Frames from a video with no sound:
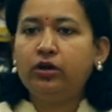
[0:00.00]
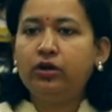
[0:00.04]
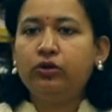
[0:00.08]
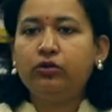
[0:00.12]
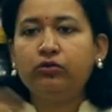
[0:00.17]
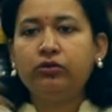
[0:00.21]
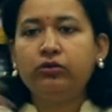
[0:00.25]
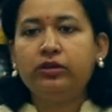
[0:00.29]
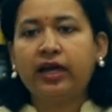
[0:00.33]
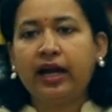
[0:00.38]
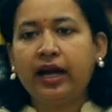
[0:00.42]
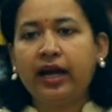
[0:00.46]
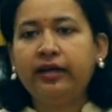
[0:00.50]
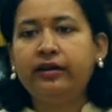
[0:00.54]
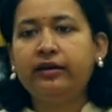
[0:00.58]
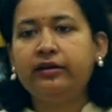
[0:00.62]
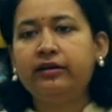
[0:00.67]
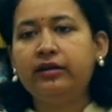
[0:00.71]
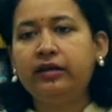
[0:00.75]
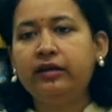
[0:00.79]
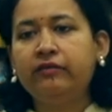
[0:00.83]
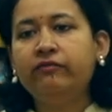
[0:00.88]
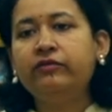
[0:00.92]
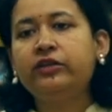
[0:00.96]
to that
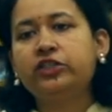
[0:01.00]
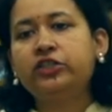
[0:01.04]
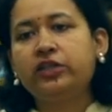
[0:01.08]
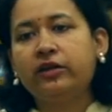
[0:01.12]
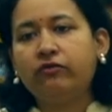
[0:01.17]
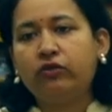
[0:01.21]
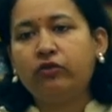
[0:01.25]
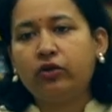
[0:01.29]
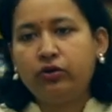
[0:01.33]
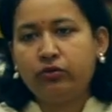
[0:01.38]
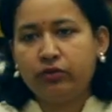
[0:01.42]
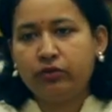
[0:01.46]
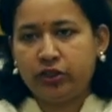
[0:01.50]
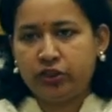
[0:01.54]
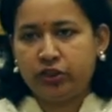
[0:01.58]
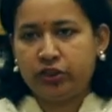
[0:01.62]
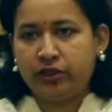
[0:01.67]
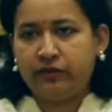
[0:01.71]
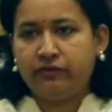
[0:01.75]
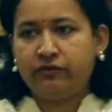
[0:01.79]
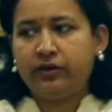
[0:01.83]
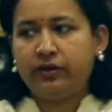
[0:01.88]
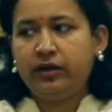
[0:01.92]
dream which I want to achieve.